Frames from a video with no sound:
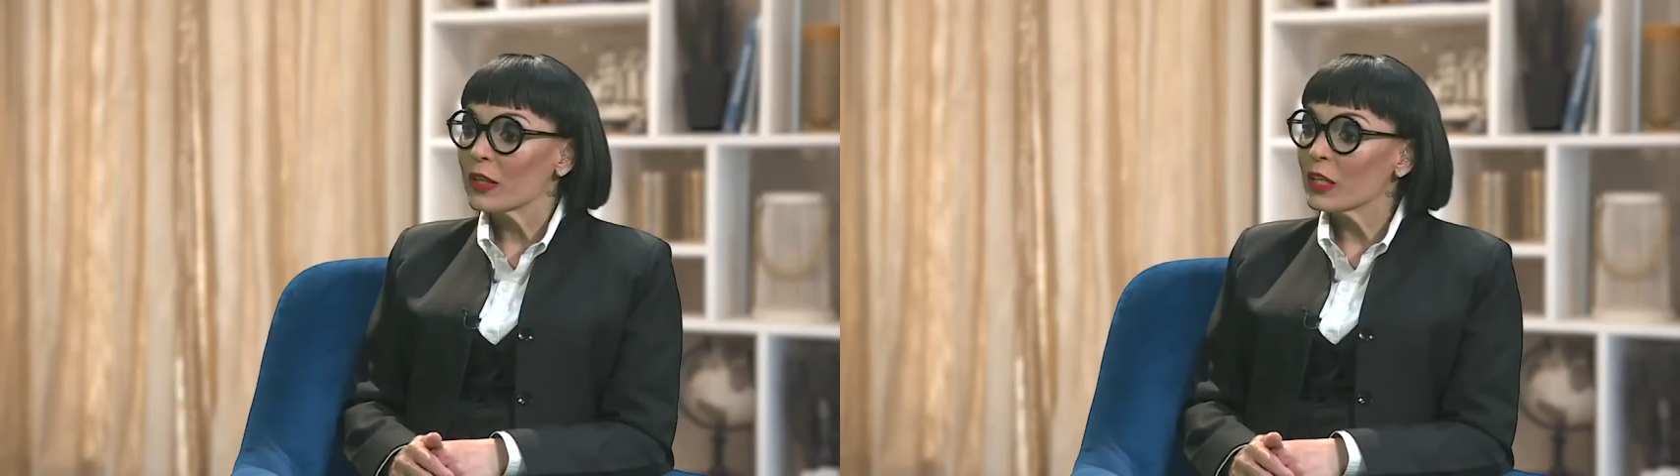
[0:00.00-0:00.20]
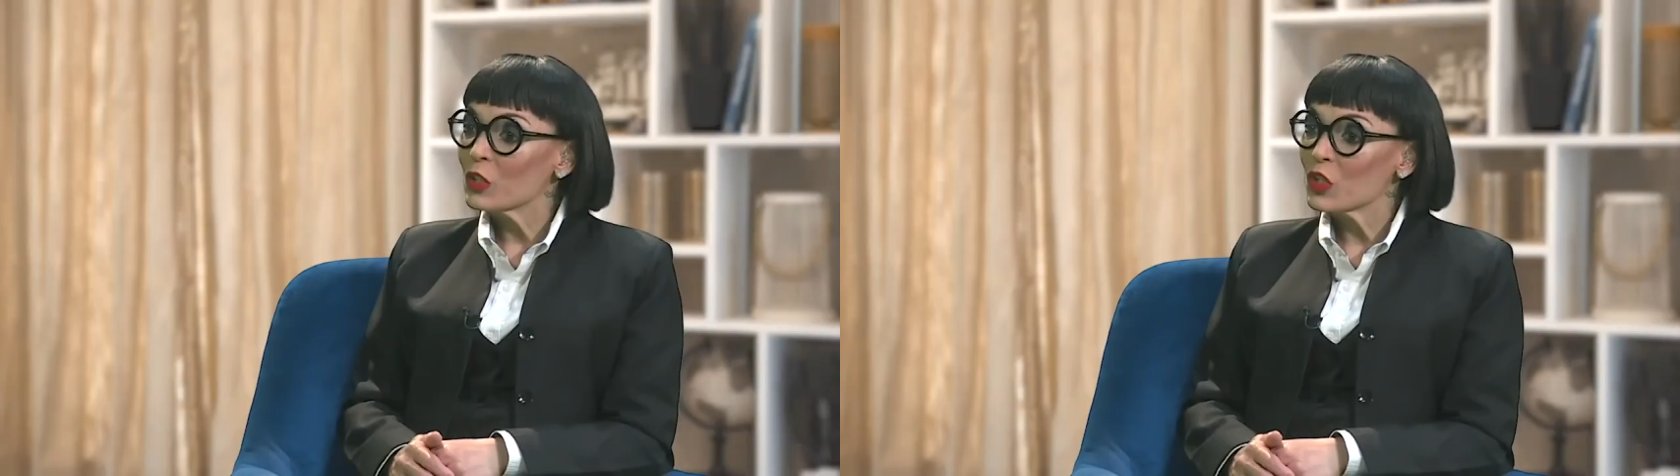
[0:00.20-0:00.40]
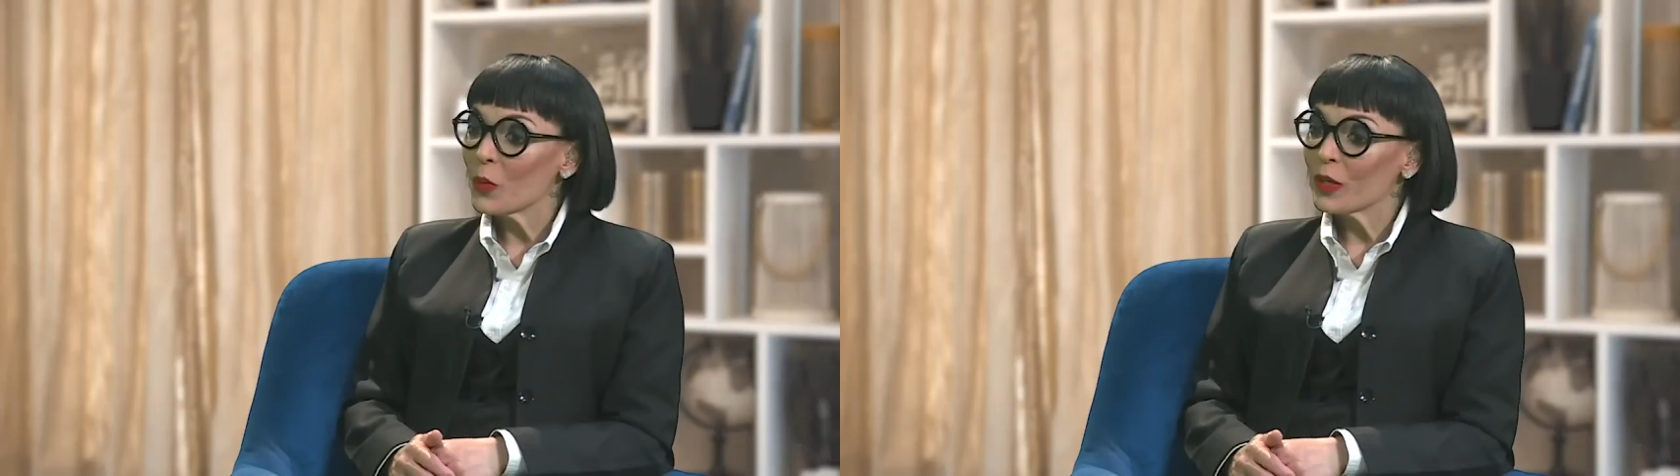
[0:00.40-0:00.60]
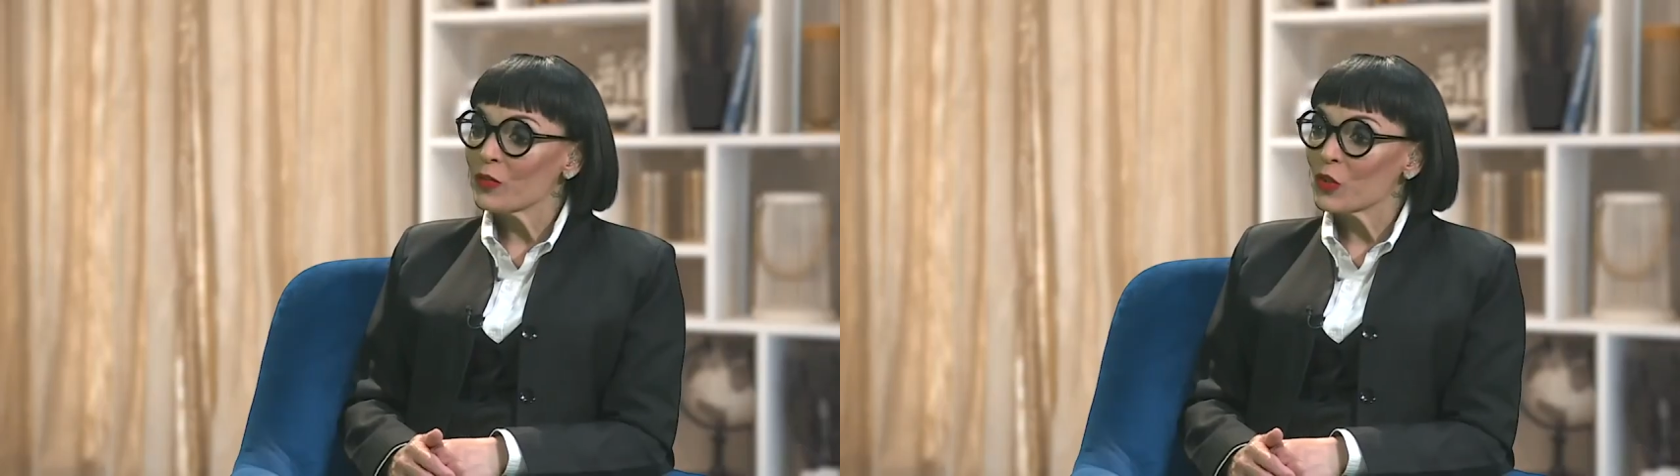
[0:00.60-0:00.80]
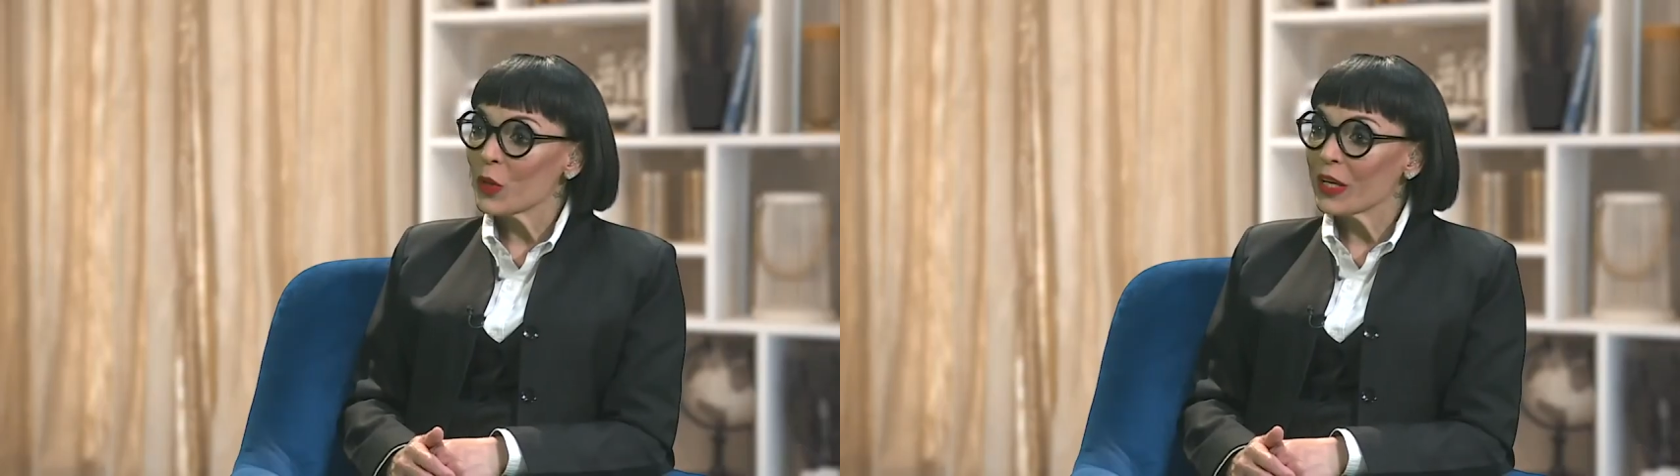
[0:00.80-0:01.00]
you so much for
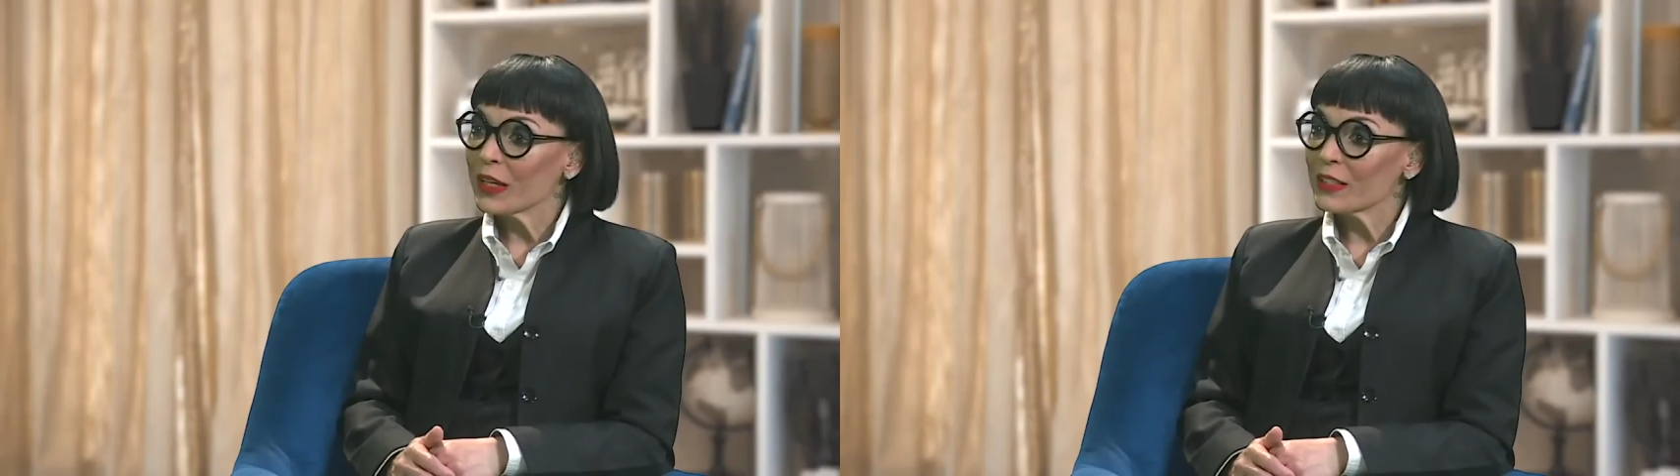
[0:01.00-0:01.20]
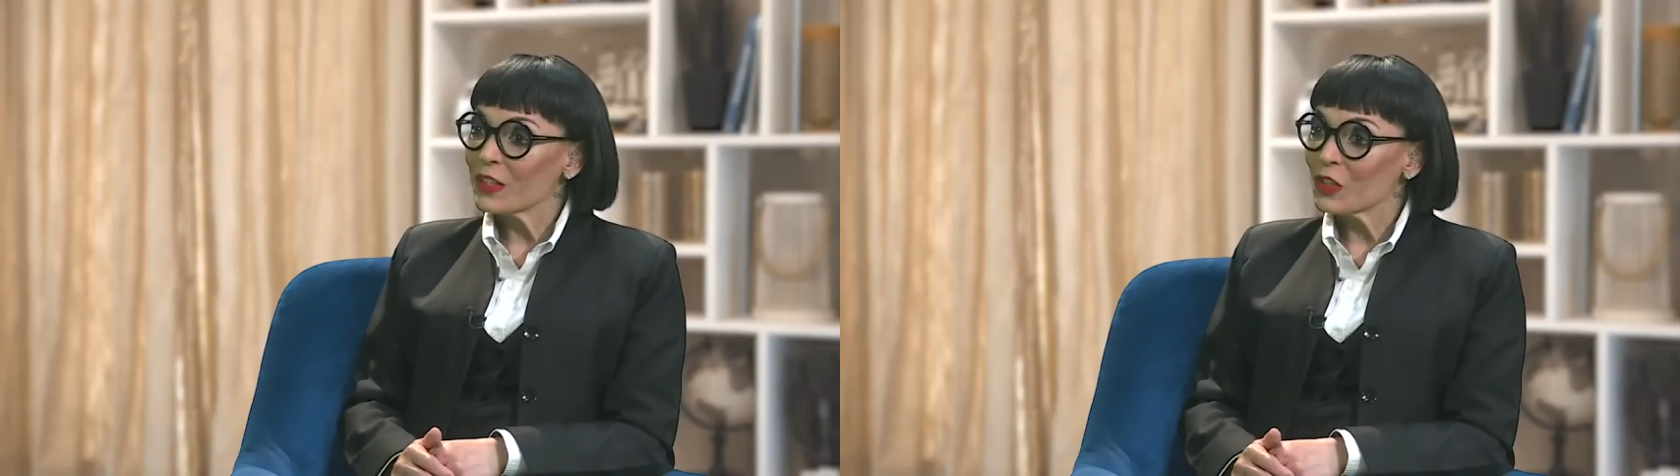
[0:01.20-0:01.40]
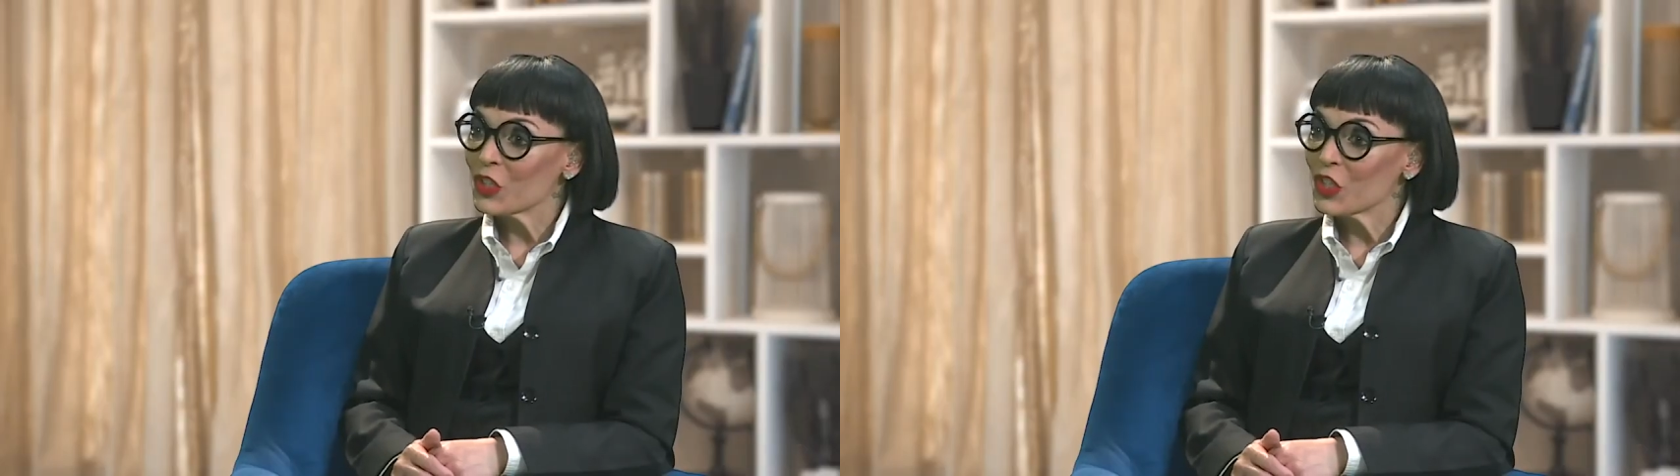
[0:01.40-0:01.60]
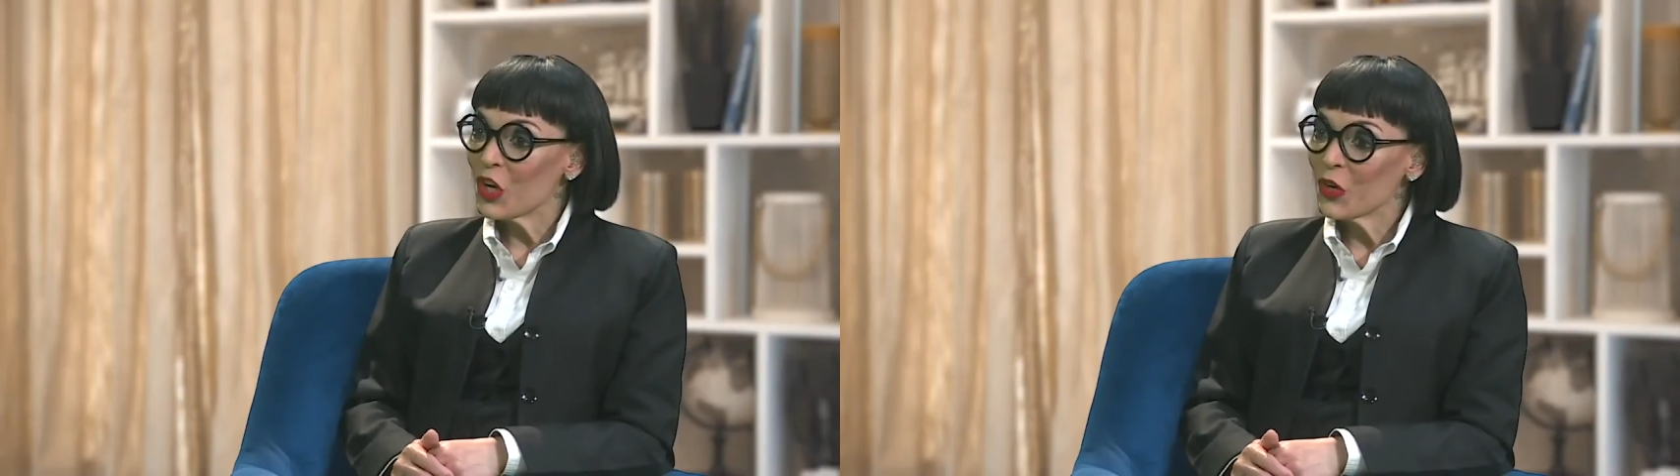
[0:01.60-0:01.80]
joining us on the show.